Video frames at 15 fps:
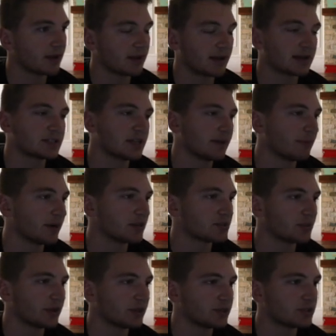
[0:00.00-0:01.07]
Actually, I might
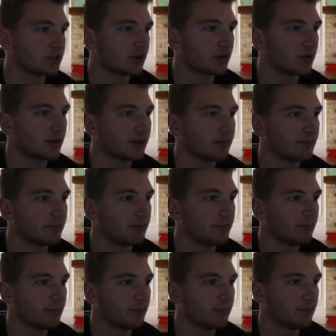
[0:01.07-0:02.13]
as well, Joaquin
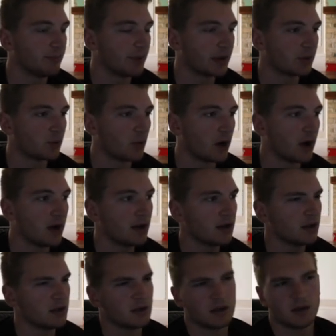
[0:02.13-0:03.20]
Benoit,
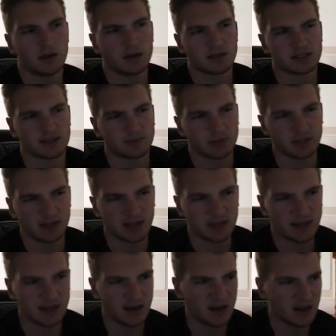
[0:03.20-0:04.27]
something
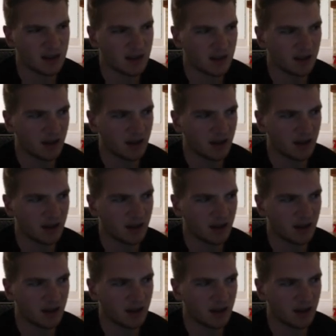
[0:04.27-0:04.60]
like that.